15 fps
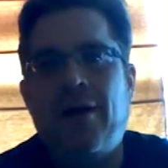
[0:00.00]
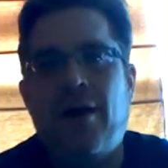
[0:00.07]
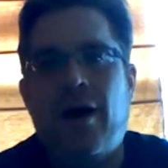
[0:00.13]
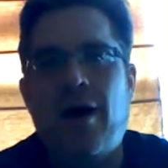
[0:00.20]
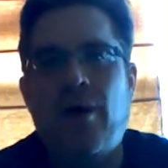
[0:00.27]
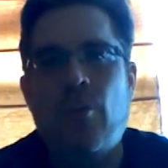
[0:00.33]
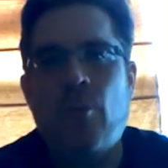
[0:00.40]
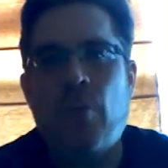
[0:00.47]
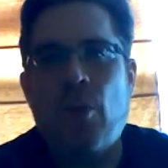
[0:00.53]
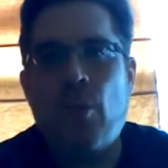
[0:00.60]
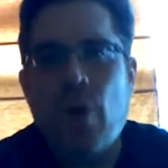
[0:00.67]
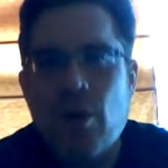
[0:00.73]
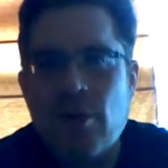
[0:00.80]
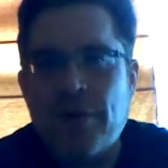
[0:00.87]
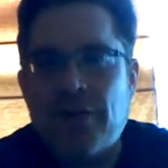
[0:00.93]
But
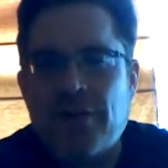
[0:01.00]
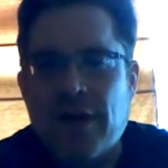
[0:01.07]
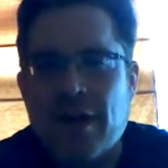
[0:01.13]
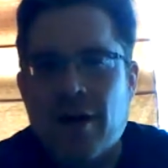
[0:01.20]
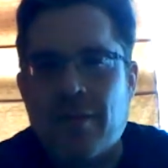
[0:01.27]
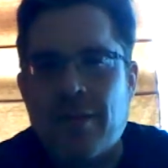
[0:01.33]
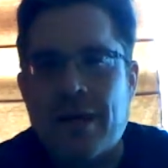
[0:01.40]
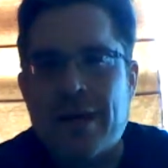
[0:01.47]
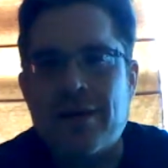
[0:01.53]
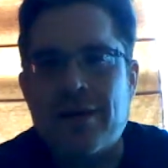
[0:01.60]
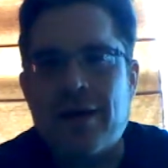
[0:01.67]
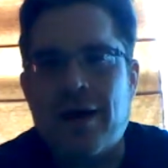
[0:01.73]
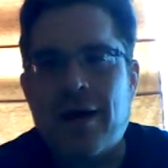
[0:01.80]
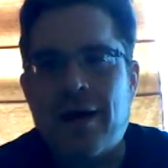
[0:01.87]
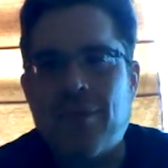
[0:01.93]
what would scare me?
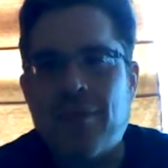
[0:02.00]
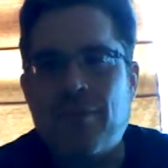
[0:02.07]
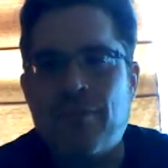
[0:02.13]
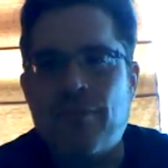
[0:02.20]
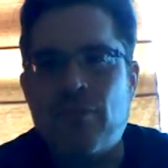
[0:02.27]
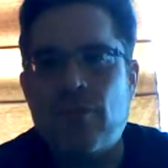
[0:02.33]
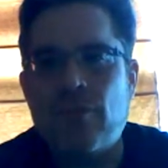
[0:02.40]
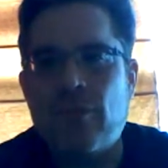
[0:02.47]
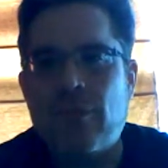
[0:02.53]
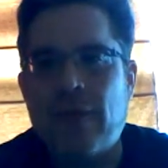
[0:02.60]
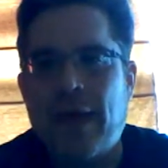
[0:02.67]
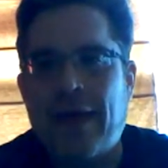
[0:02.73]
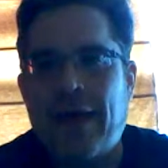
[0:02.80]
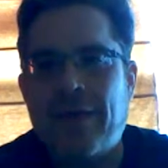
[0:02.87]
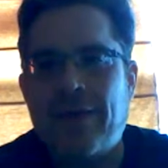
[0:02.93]

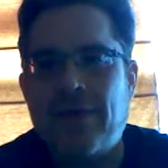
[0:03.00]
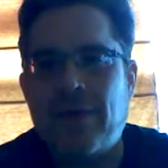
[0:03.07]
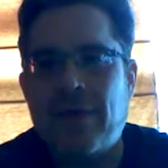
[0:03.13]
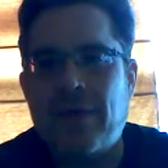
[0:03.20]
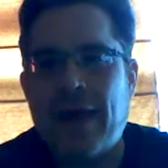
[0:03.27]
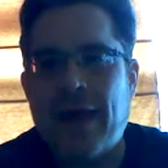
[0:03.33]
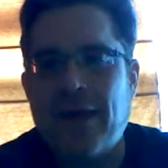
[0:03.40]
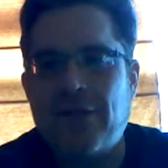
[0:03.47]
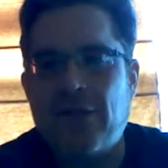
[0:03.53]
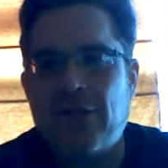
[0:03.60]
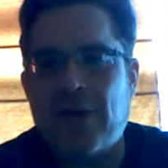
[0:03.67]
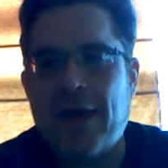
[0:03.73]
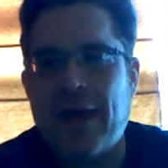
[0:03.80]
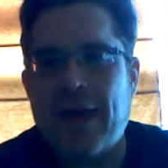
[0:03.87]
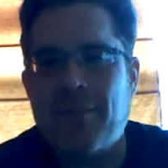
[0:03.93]
And the answer
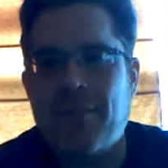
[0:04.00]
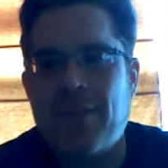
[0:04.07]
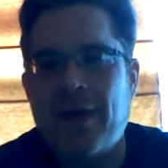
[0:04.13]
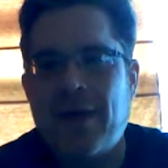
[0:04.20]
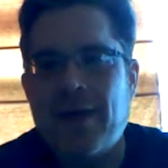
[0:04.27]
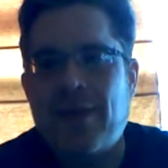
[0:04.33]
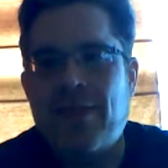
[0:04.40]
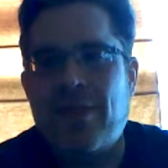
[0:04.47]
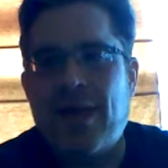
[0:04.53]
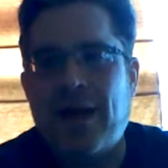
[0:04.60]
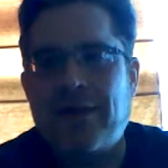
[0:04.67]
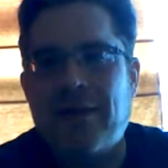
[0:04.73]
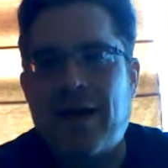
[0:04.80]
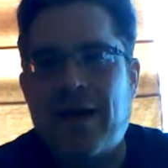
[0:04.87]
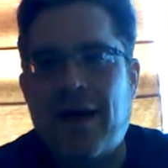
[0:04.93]
came
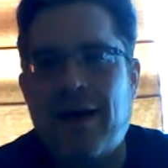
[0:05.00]
that